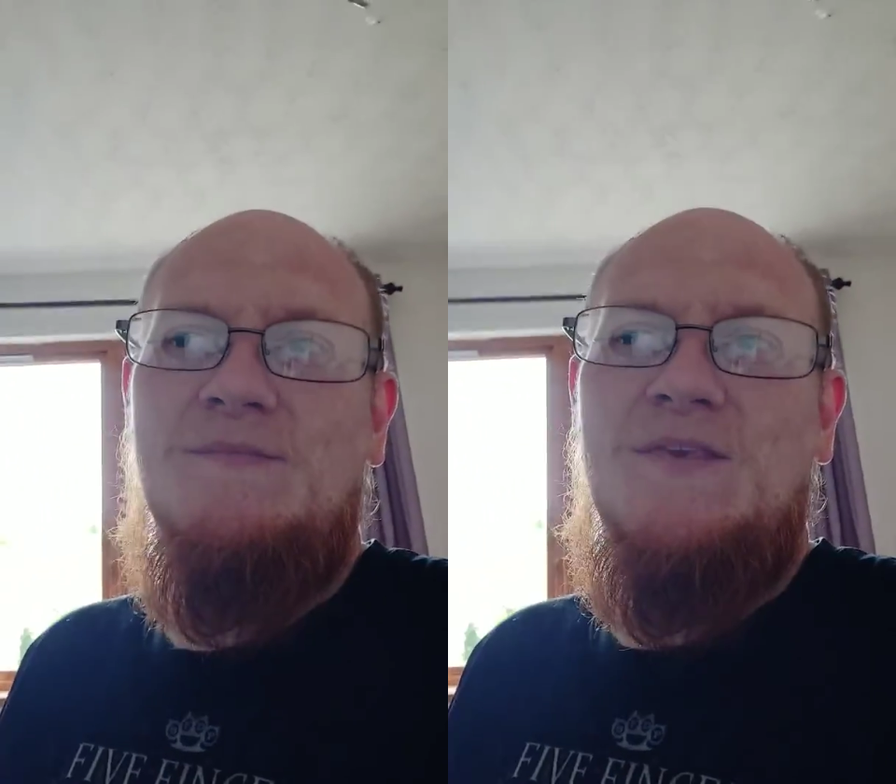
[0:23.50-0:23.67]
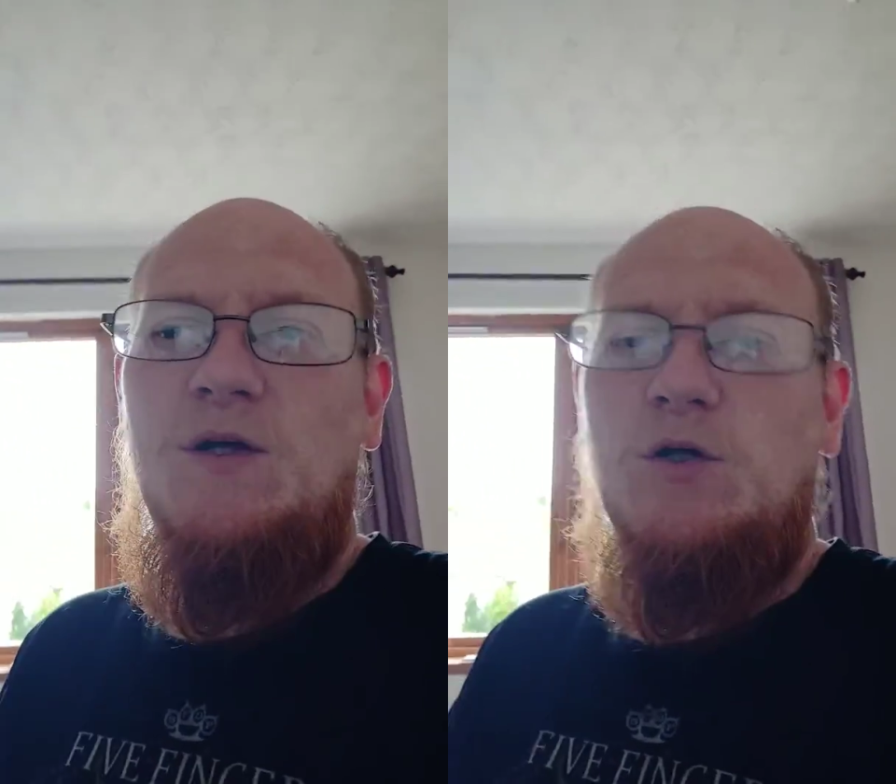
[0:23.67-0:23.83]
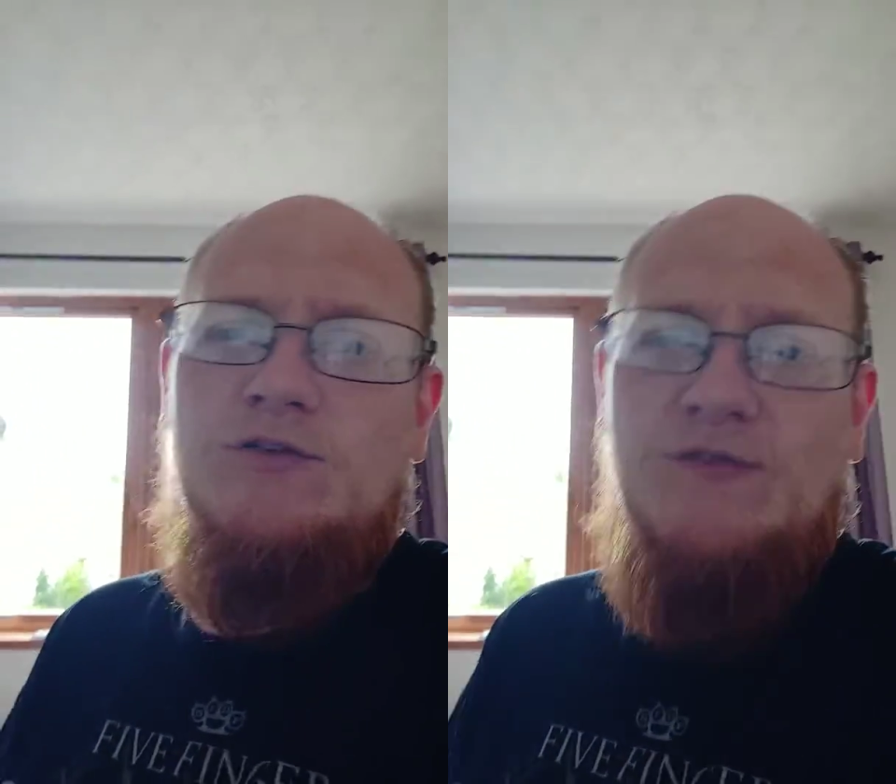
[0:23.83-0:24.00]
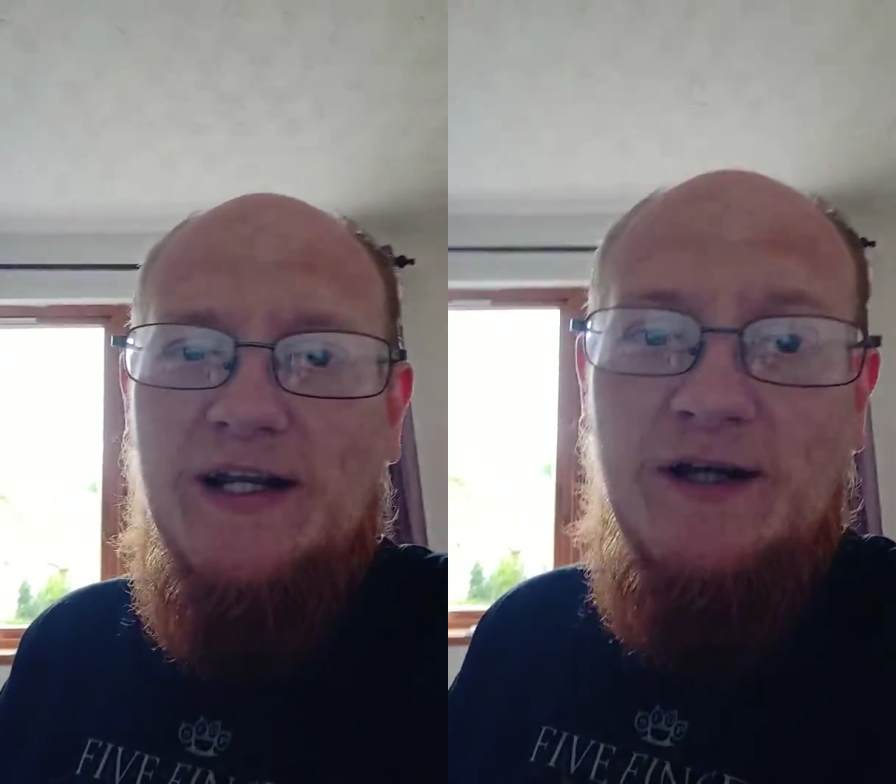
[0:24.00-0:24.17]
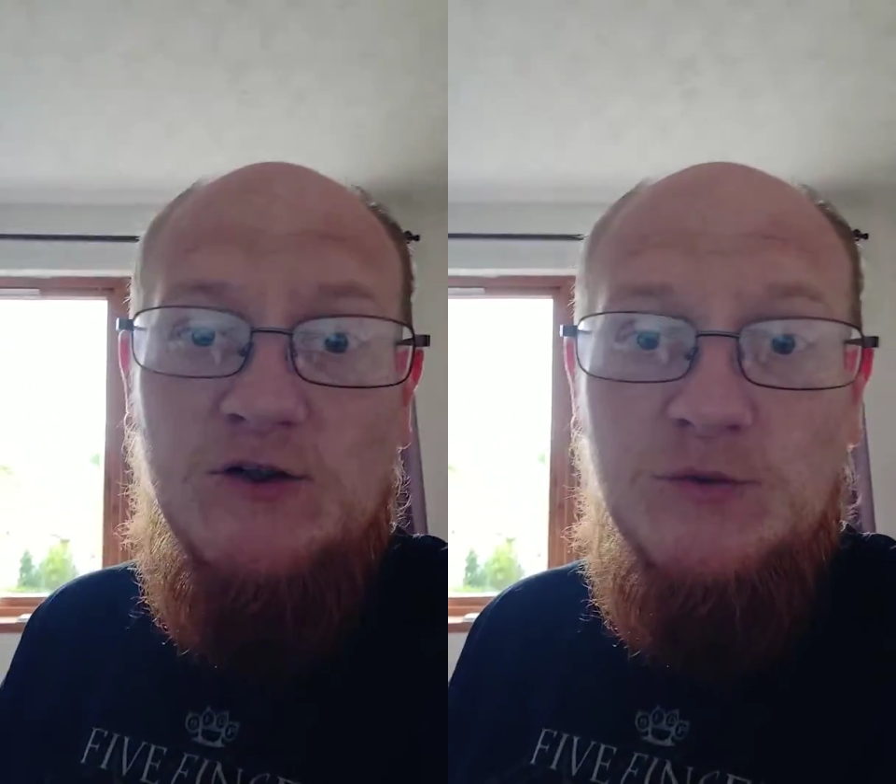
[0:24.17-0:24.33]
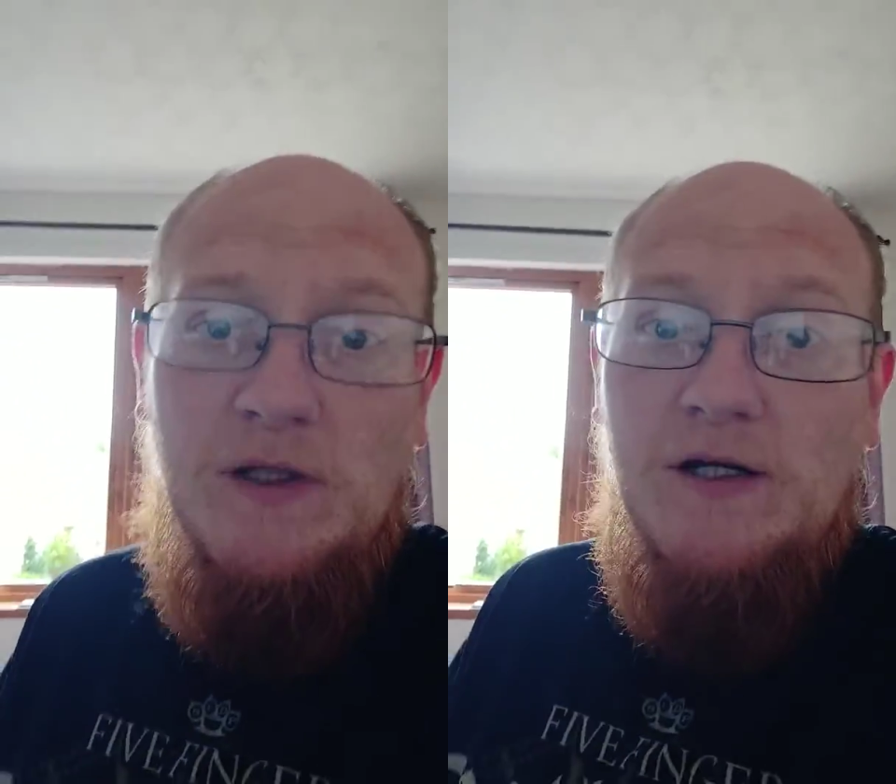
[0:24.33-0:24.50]
Those
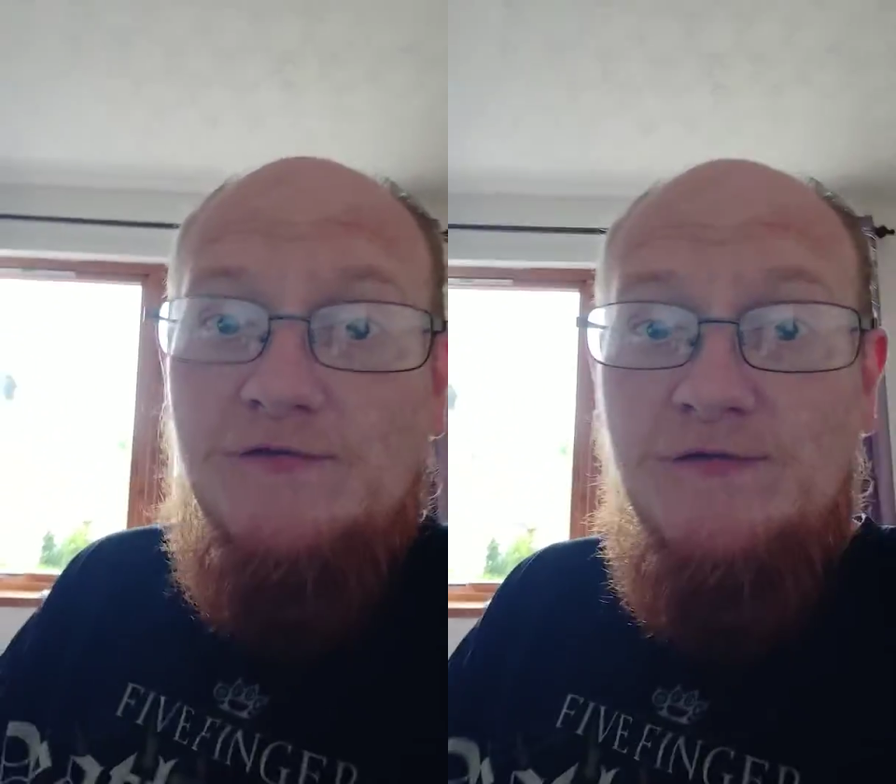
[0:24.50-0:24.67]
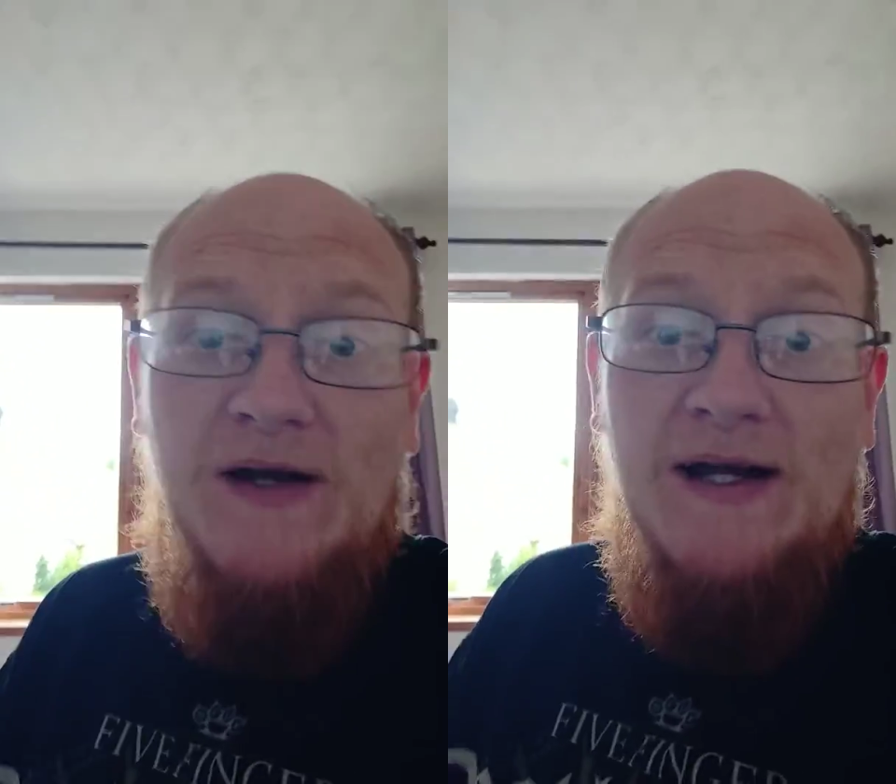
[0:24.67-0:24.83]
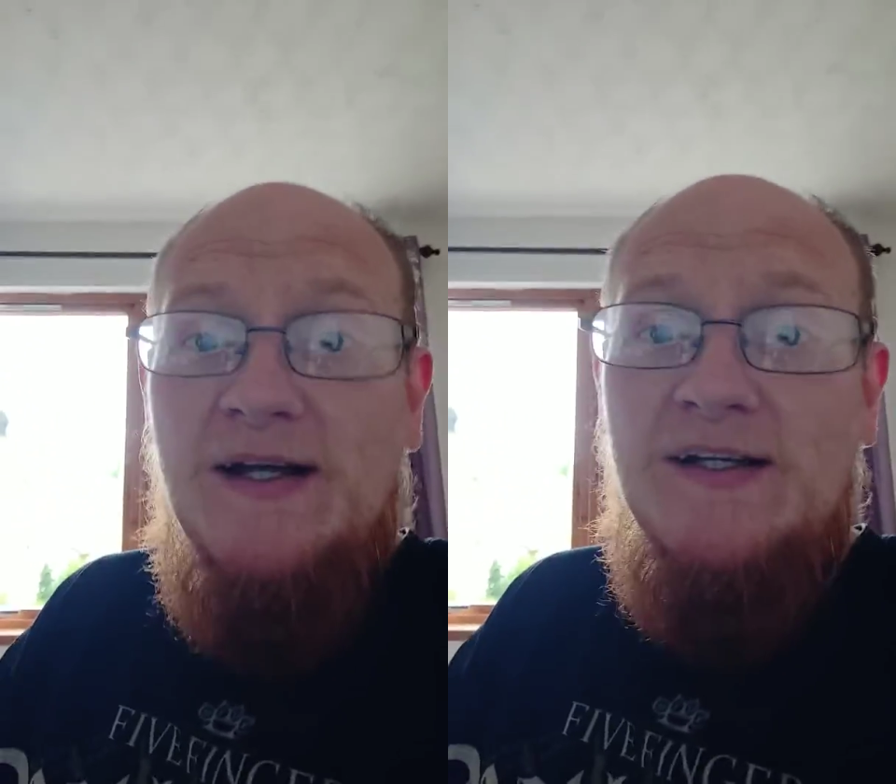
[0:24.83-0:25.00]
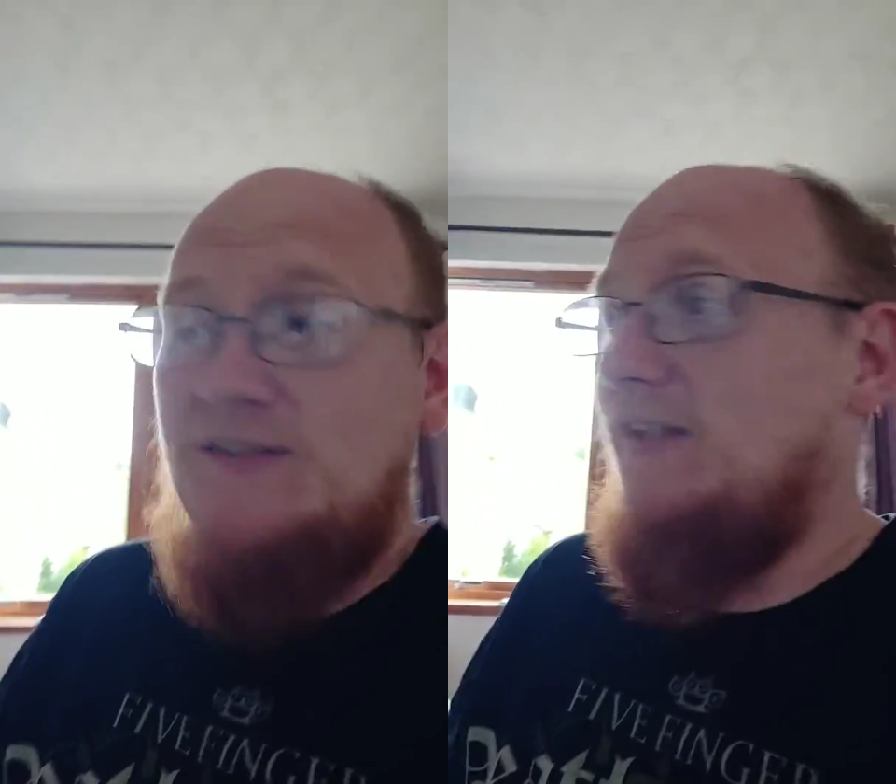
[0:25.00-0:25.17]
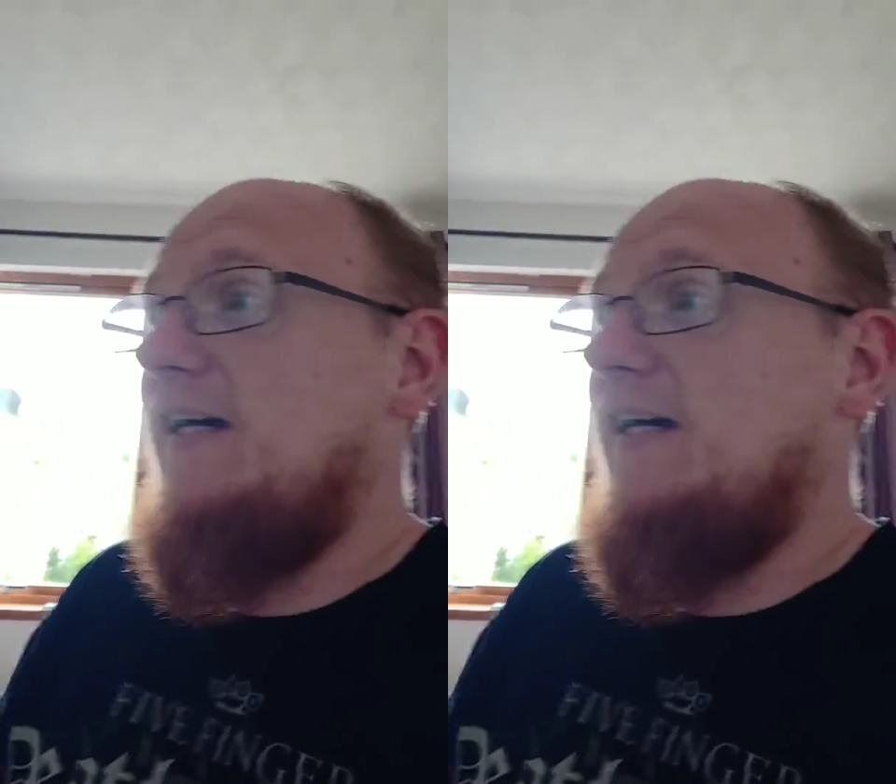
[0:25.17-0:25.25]
videos were fast